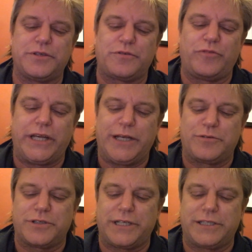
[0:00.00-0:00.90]
it was a really
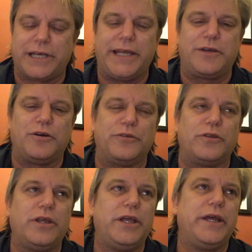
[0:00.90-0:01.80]
interesting take
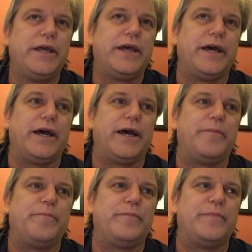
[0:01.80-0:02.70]
on
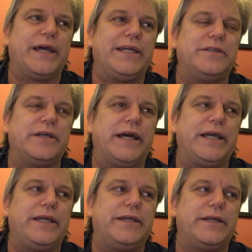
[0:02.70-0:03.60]

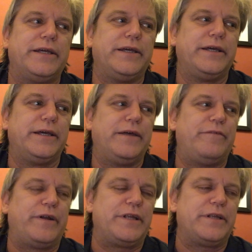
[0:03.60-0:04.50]
a
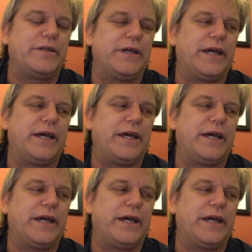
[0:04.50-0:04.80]
very